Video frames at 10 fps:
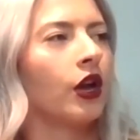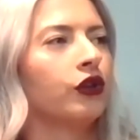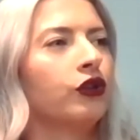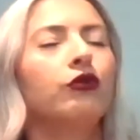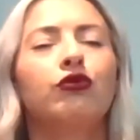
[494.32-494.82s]

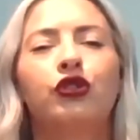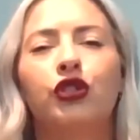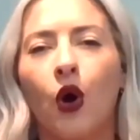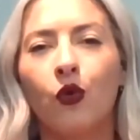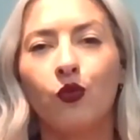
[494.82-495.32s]
you
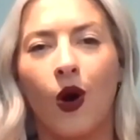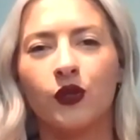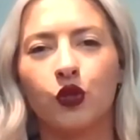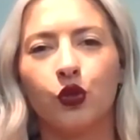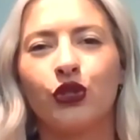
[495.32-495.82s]
don't
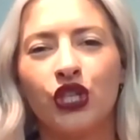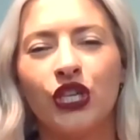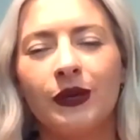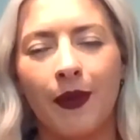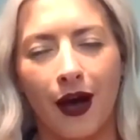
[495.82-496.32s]
want to
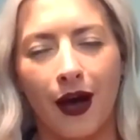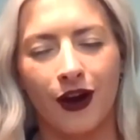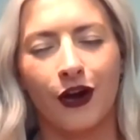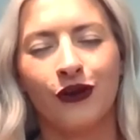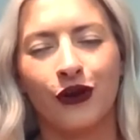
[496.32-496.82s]
cheap out
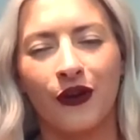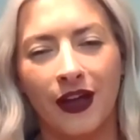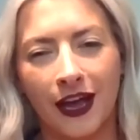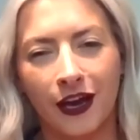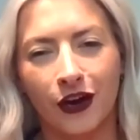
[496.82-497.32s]
on your
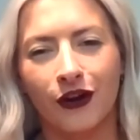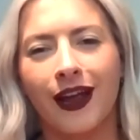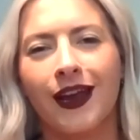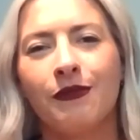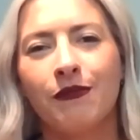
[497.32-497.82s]
hair
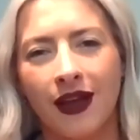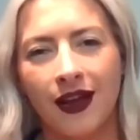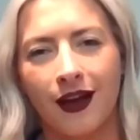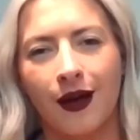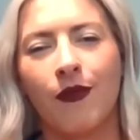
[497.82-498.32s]
and
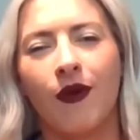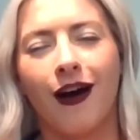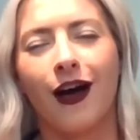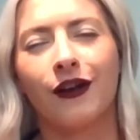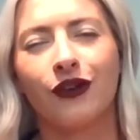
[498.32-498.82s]
makeup
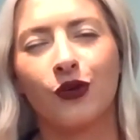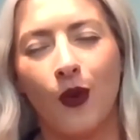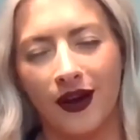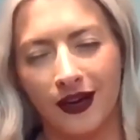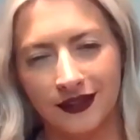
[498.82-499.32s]
on your
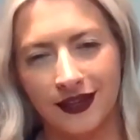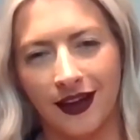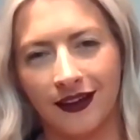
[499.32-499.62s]
wedding day.